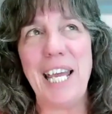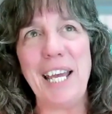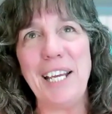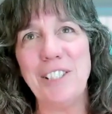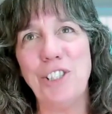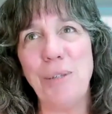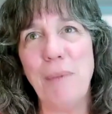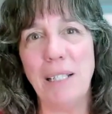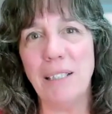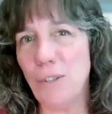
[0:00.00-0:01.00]
uh, she
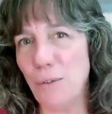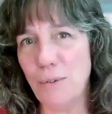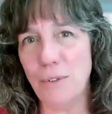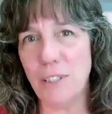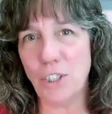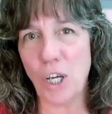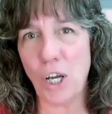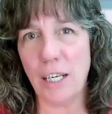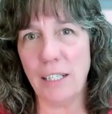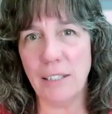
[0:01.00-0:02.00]
made little
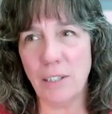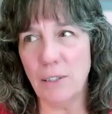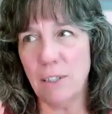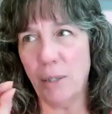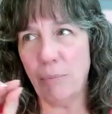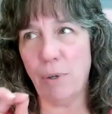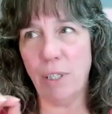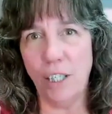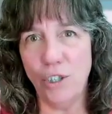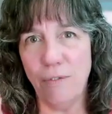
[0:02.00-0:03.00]
stockings and
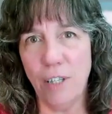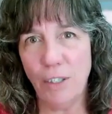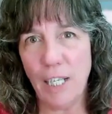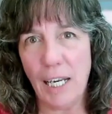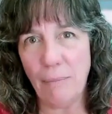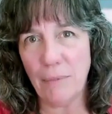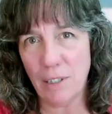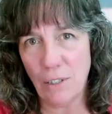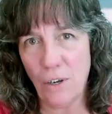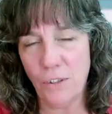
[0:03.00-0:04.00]
put each of their
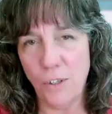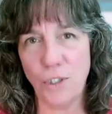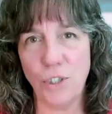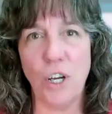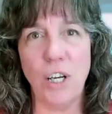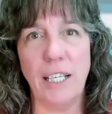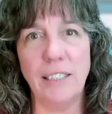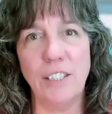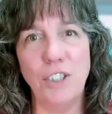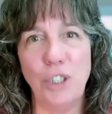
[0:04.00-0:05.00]
names on those
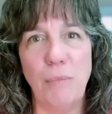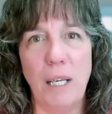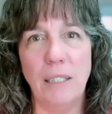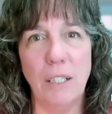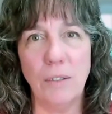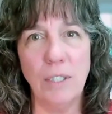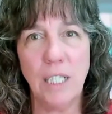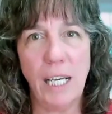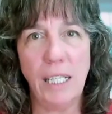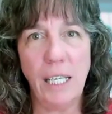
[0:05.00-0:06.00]
stockings. And she made little
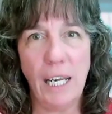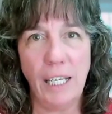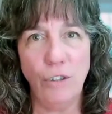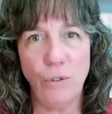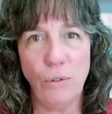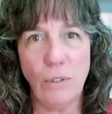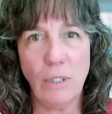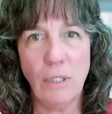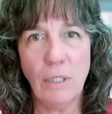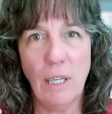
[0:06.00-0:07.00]
tiny
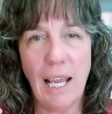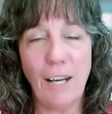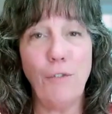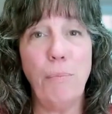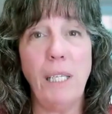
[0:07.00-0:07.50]
angels out of